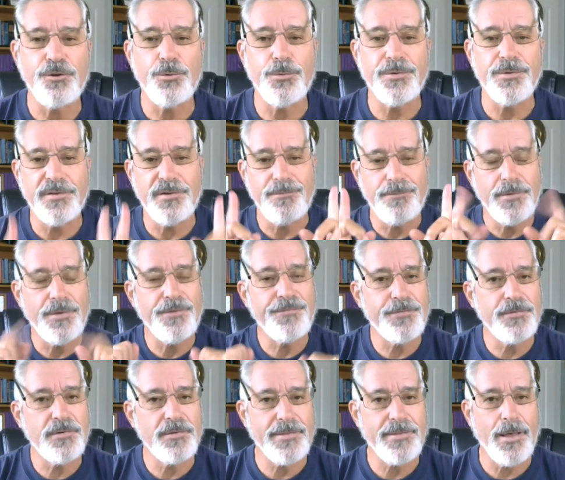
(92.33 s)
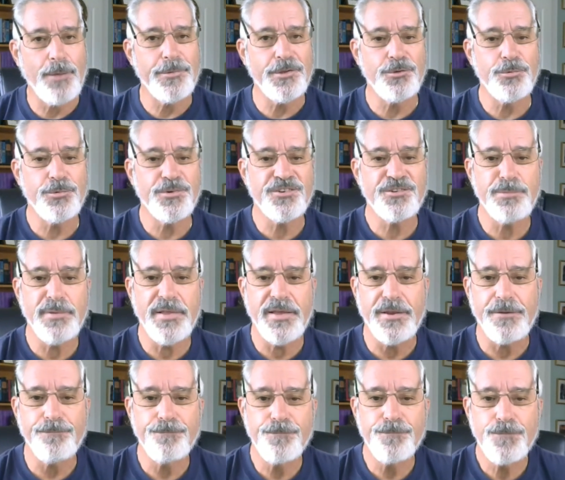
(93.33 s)
do with it, if you'll allow me to
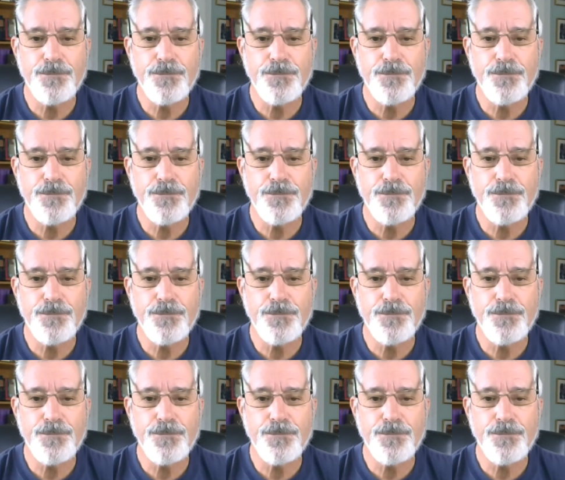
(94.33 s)
explain.